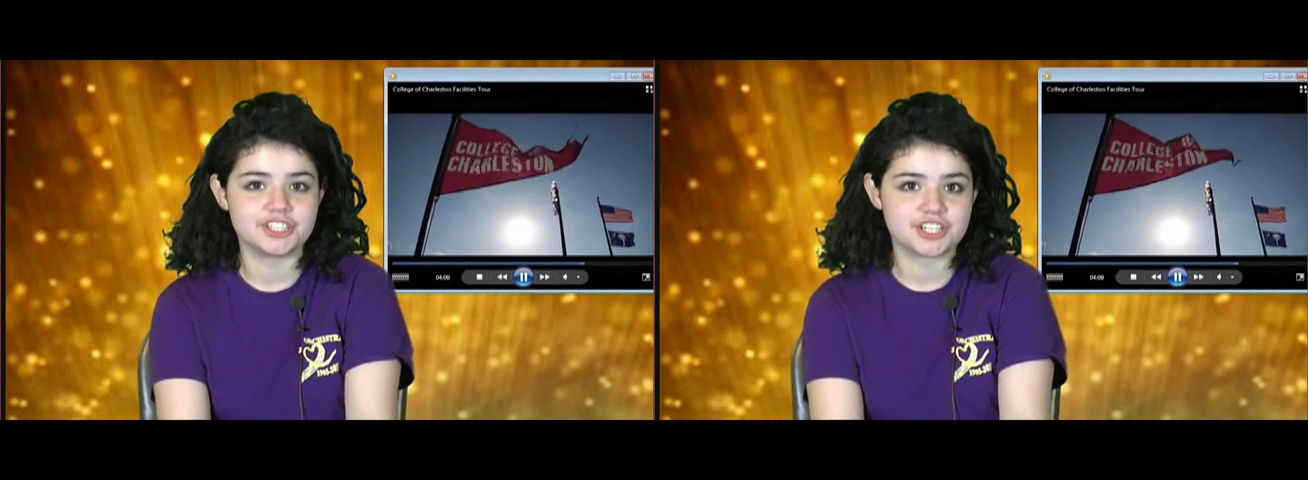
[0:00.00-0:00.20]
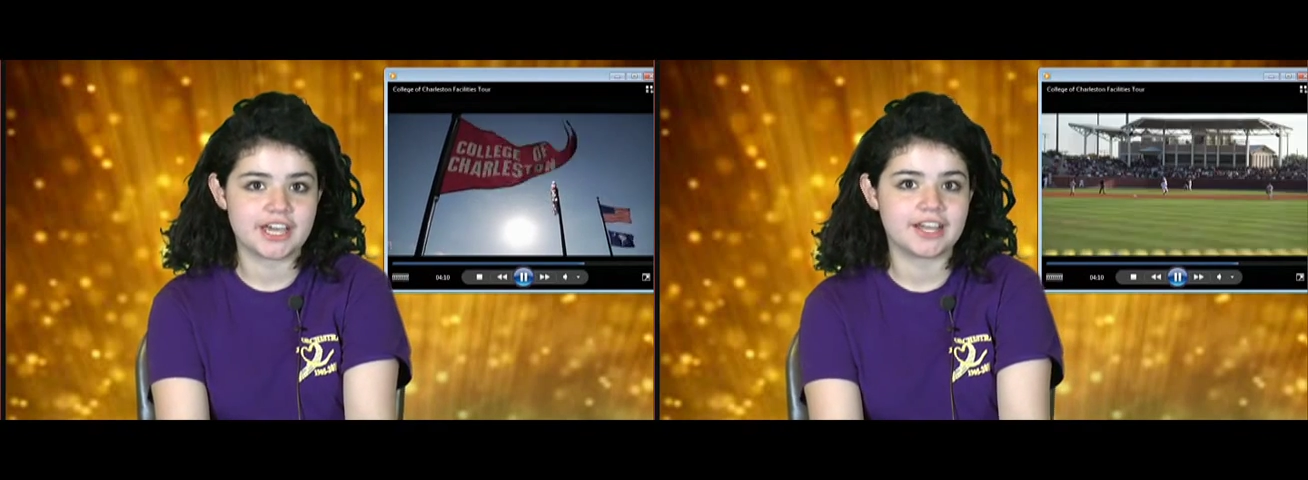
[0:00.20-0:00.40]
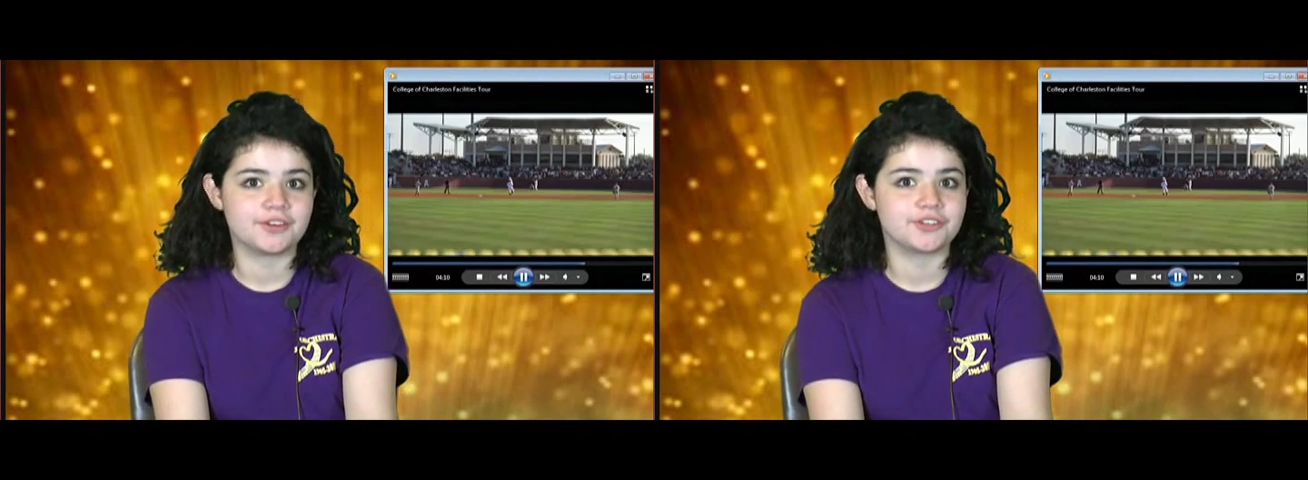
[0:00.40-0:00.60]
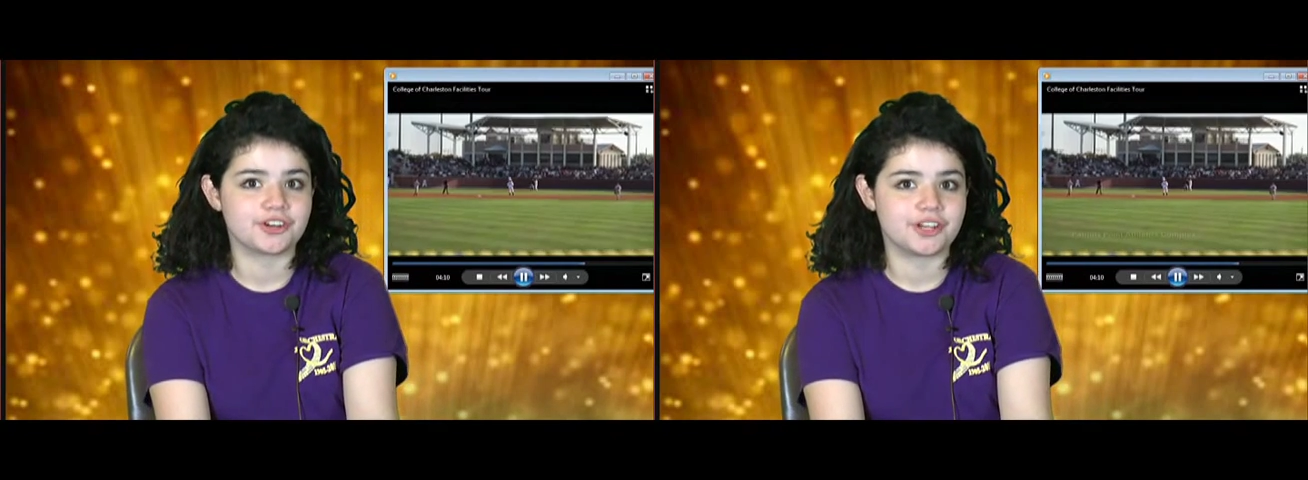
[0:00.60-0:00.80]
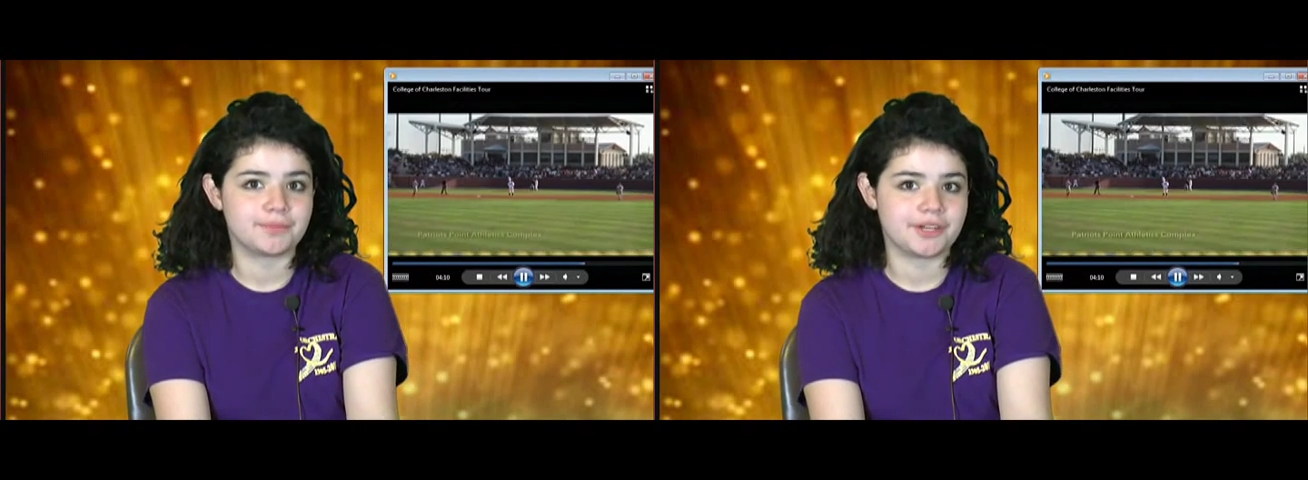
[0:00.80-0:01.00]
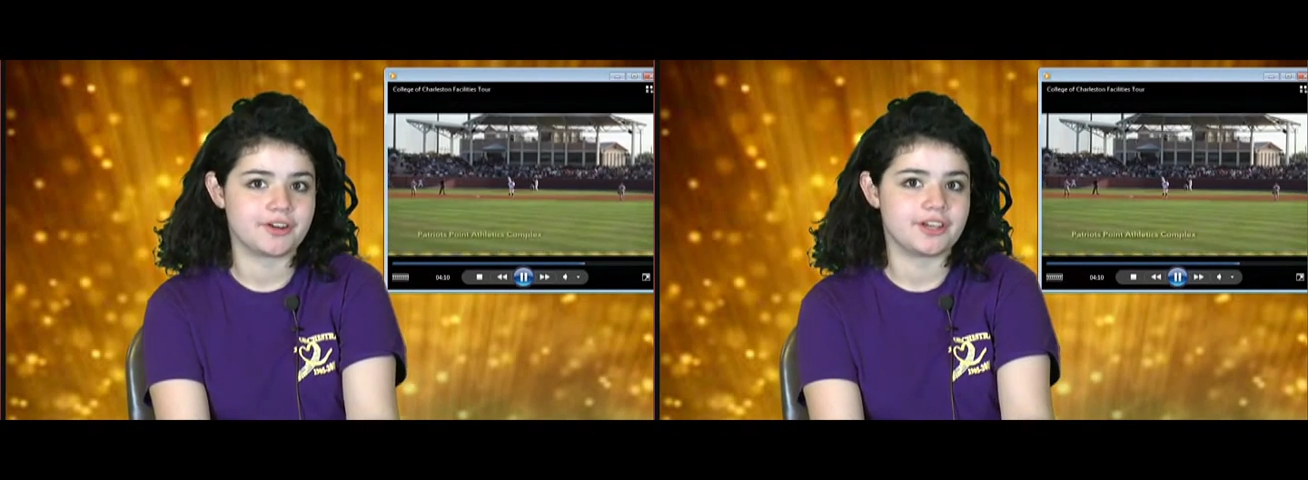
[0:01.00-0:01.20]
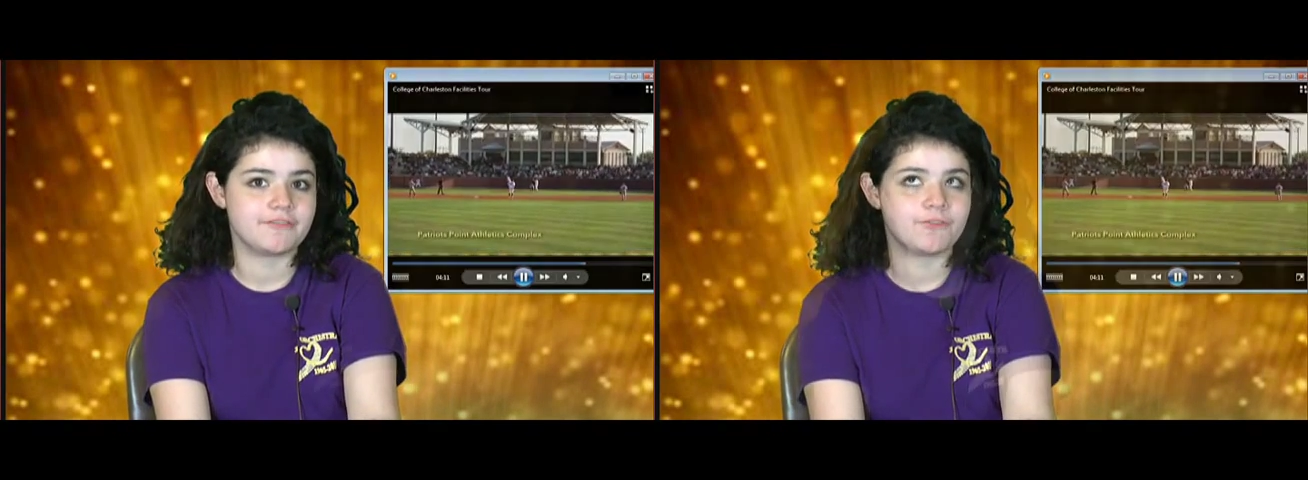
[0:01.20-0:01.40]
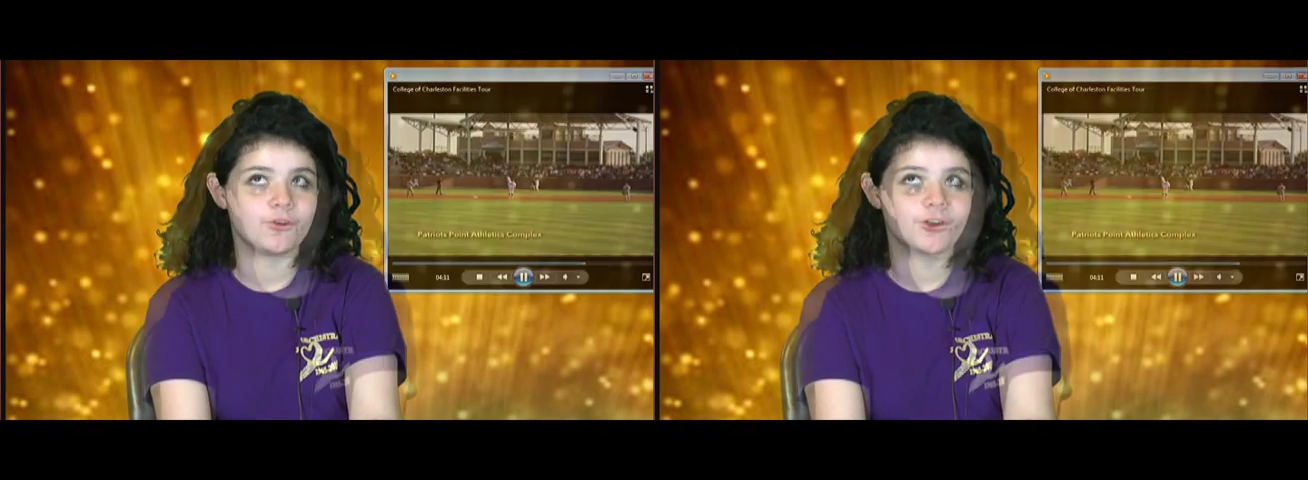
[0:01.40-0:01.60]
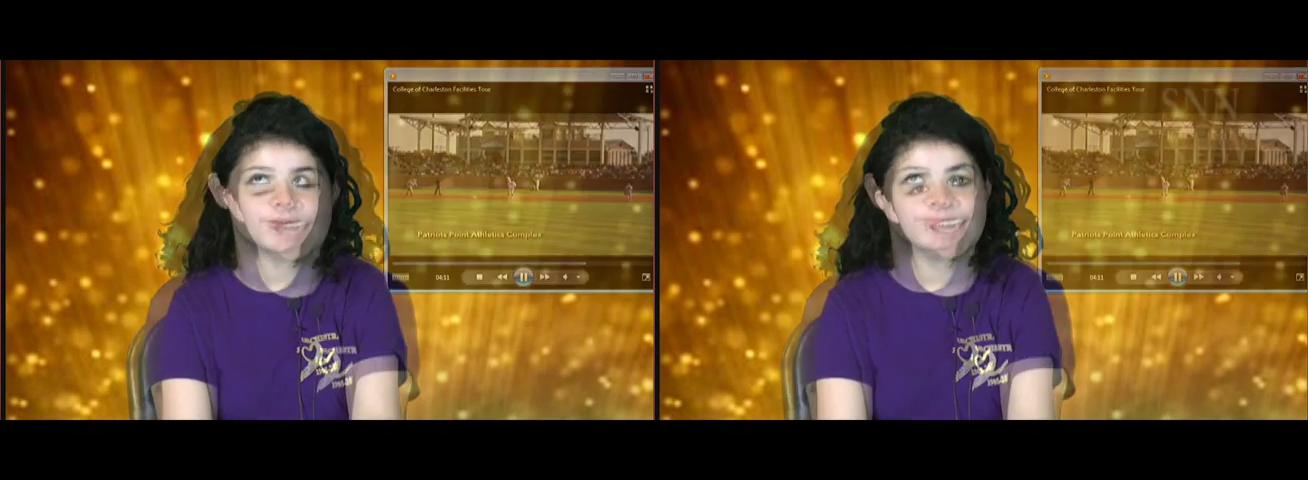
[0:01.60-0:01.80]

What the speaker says: Chicago during period 4.